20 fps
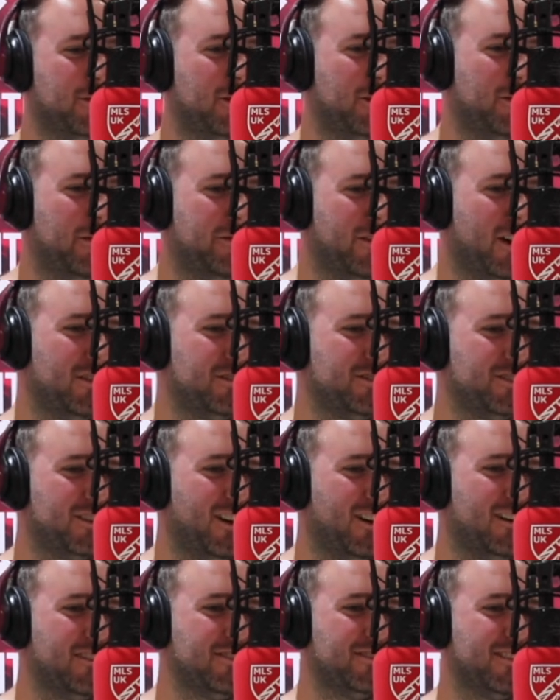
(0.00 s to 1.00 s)
up with all
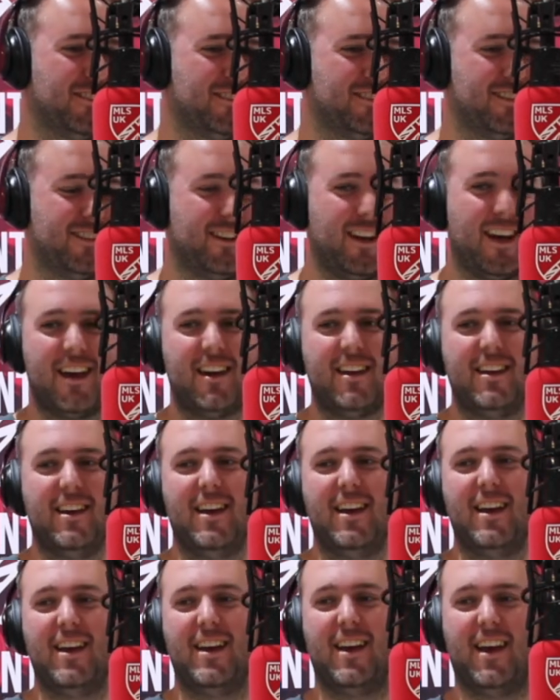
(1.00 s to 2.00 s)
sorts. So today,
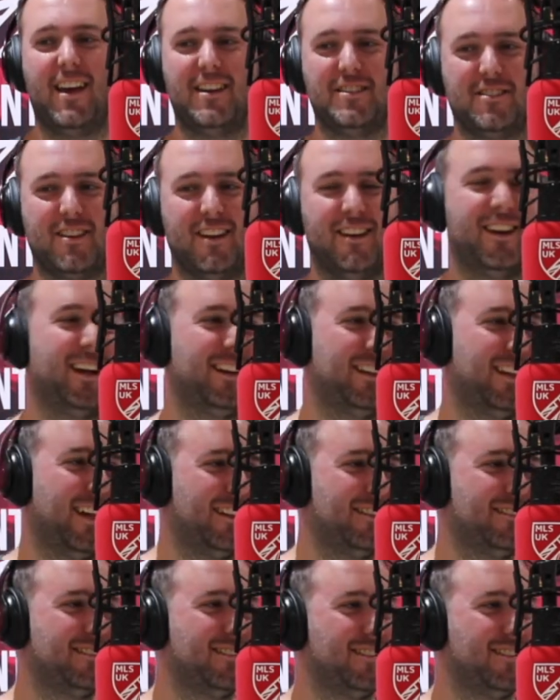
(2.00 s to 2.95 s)
it's an Atlanta